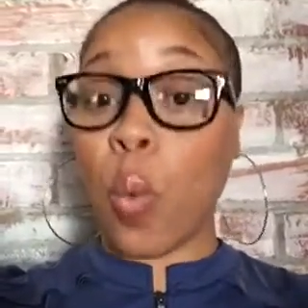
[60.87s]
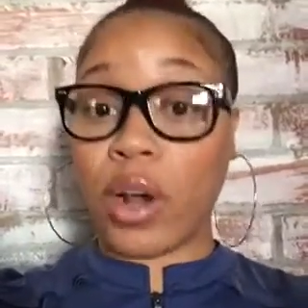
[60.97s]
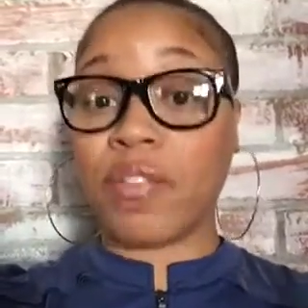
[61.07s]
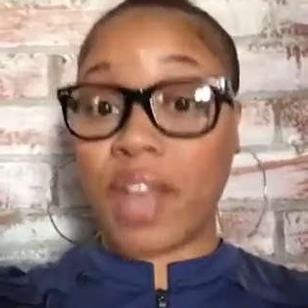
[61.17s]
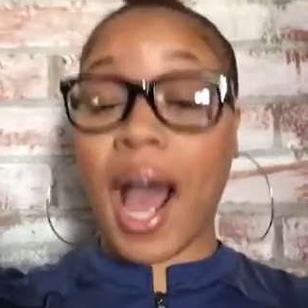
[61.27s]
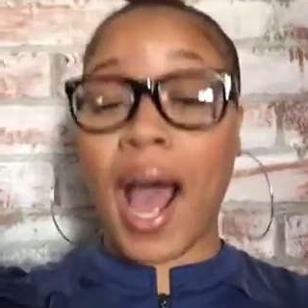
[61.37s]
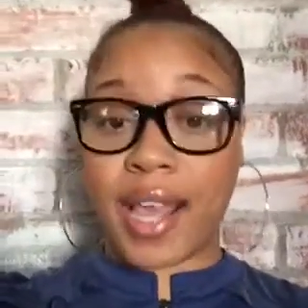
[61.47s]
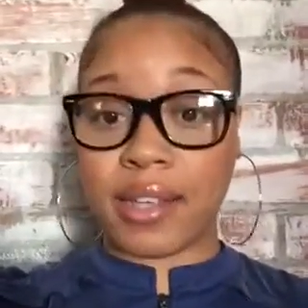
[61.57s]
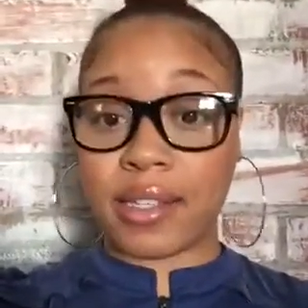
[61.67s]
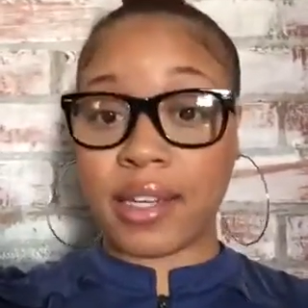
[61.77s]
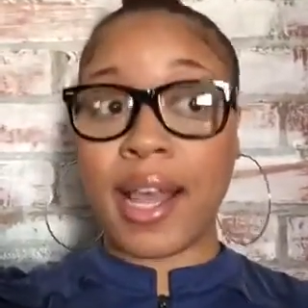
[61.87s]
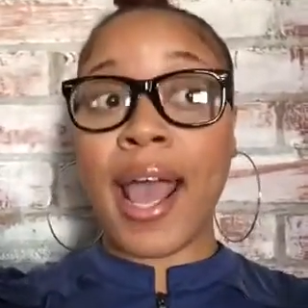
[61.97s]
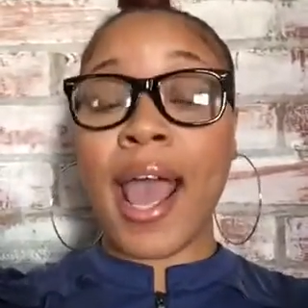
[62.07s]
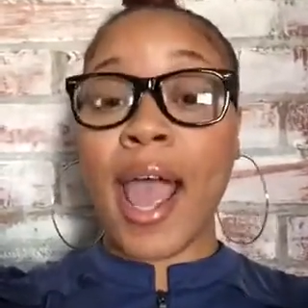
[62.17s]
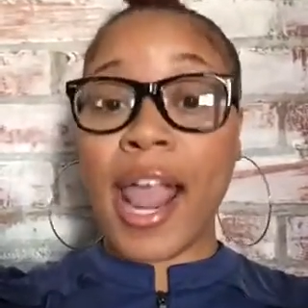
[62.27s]
one of the highest
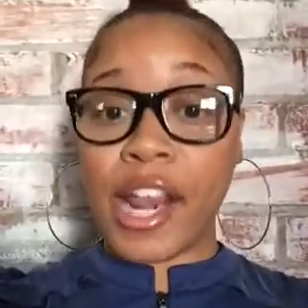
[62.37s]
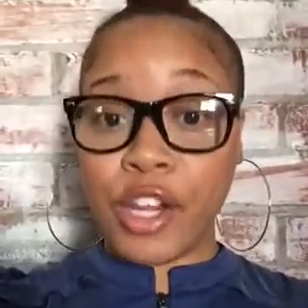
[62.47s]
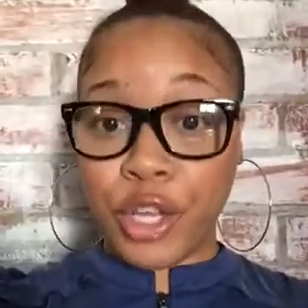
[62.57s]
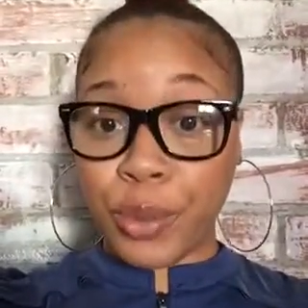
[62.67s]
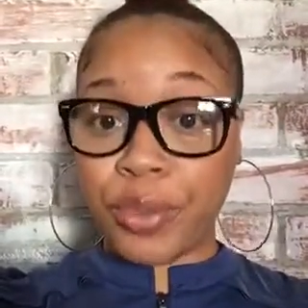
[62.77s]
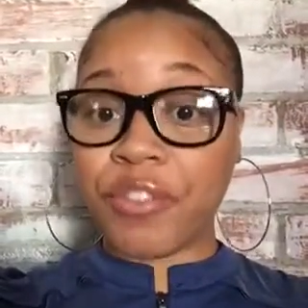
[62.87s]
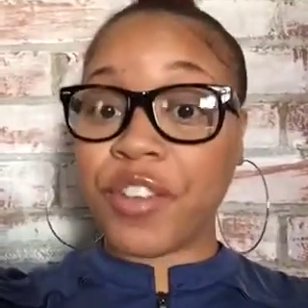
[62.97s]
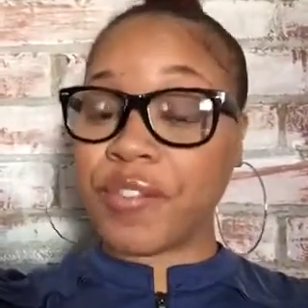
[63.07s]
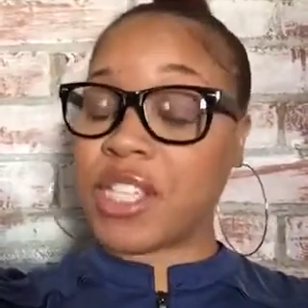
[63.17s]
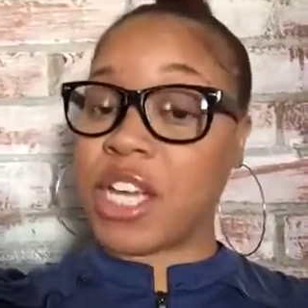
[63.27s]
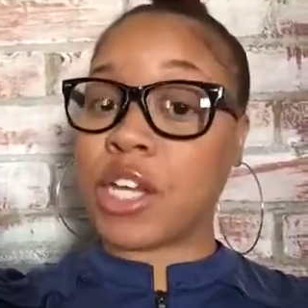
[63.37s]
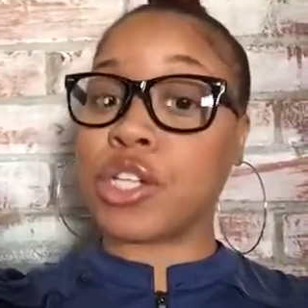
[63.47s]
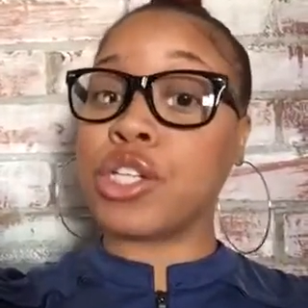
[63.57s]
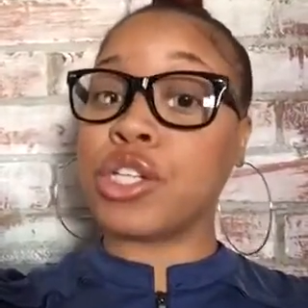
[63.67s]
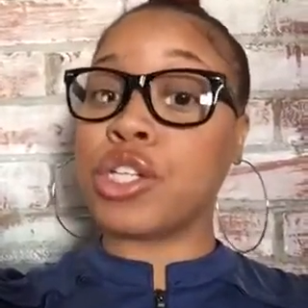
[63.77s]
in youth 15